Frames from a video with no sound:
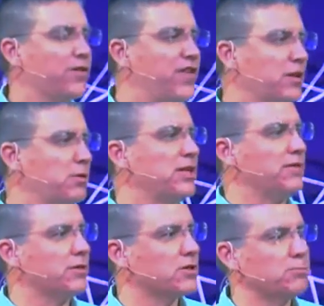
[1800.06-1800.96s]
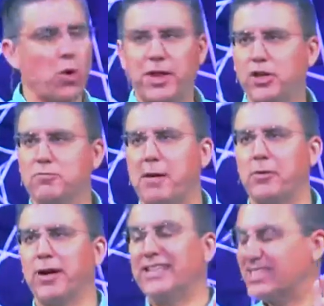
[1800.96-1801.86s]
fellow believers more than I do about my
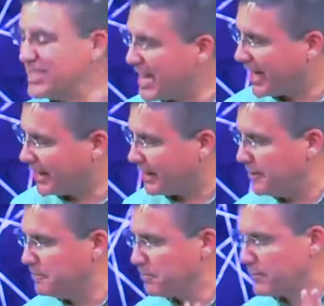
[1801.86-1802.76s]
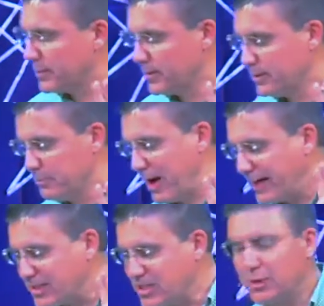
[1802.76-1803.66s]
rights. Secondly, by
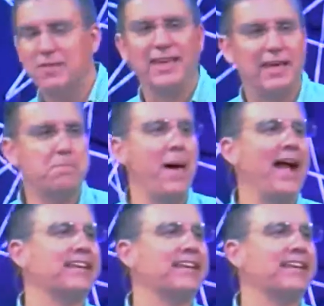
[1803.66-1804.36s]
considering the impact